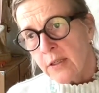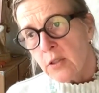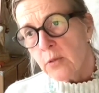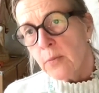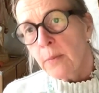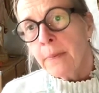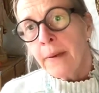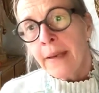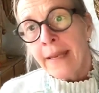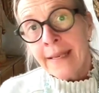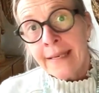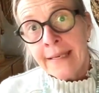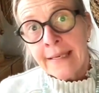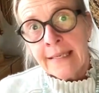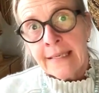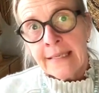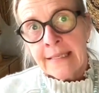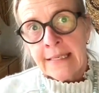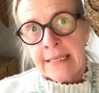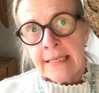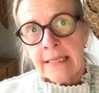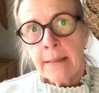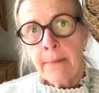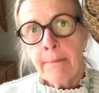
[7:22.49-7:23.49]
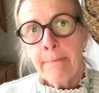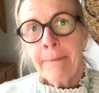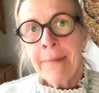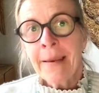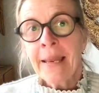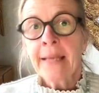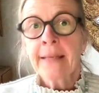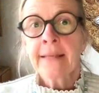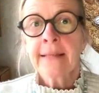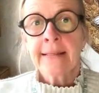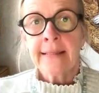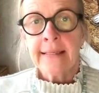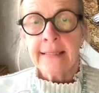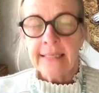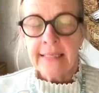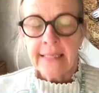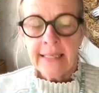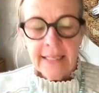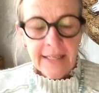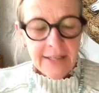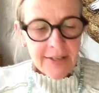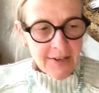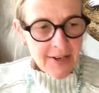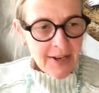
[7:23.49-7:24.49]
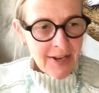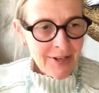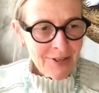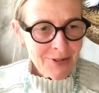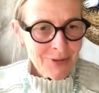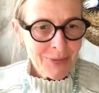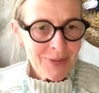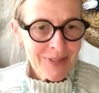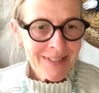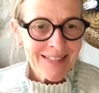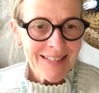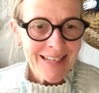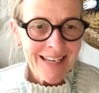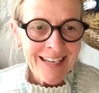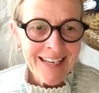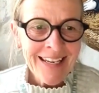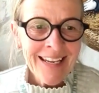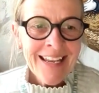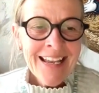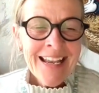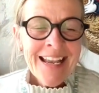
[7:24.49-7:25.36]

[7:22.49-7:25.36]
to blend in bluntly, as we say,